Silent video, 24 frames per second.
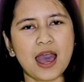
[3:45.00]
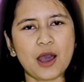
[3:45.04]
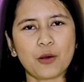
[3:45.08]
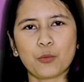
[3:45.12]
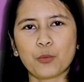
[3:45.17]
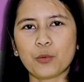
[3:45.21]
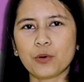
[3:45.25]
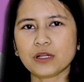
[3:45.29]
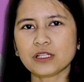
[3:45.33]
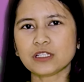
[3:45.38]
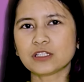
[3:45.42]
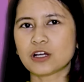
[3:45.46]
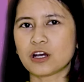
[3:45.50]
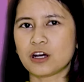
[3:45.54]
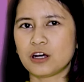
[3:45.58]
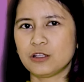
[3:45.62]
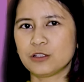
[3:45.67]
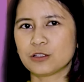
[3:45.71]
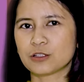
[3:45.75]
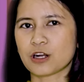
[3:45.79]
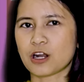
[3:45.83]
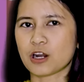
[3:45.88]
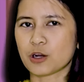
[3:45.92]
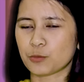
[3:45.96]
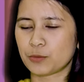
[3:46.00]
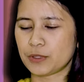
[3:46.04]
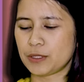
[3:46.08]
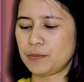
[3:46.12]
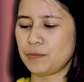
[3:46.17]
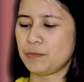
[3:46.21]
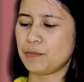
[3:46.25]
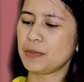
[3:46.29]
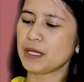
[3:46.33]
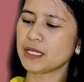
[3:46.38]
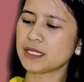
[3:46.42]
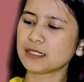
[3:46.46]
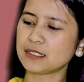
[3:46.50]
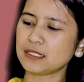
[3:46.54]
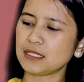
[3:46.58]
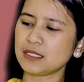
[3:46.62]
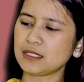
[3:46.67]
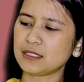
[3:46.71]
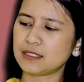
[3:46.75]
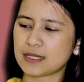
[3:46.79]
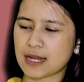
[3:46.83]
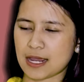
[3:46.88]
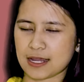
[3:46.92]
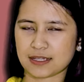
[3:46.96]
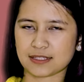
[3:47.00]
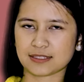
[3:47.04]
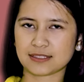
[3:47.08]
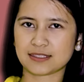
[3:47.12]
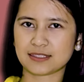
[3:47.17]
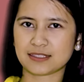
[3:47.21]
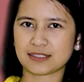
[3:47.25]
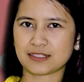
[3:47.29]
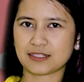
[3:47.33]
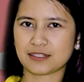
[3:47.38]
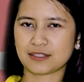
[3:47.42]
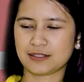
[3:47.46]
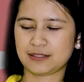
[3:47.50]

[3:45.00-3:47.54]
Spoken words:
what color are we mixing next?